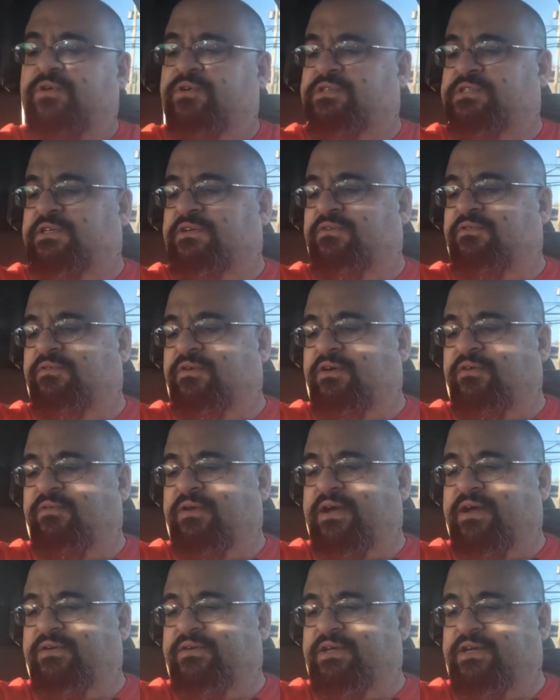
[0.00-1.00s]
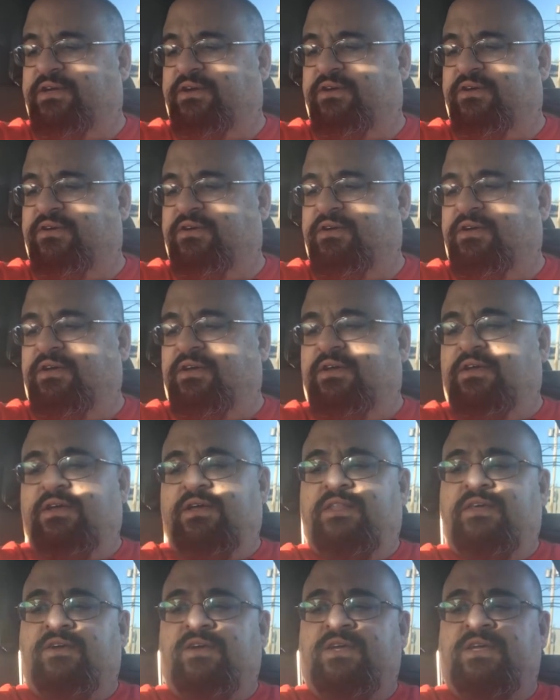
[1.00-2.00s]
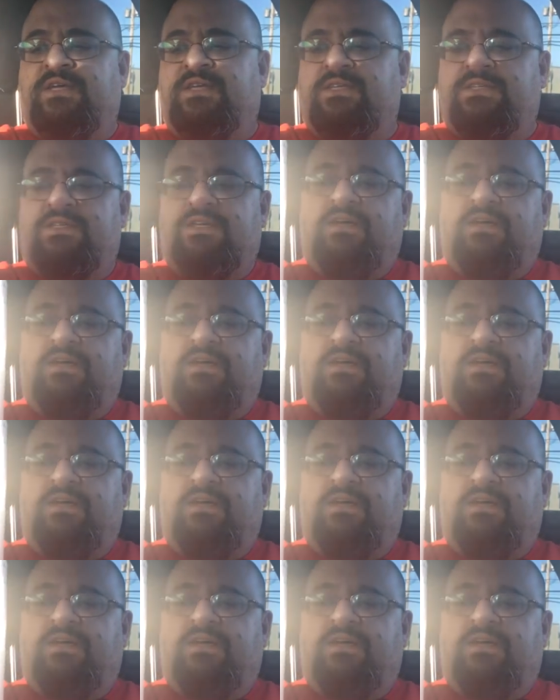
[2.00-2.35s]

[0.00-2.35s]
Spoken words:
person around here. There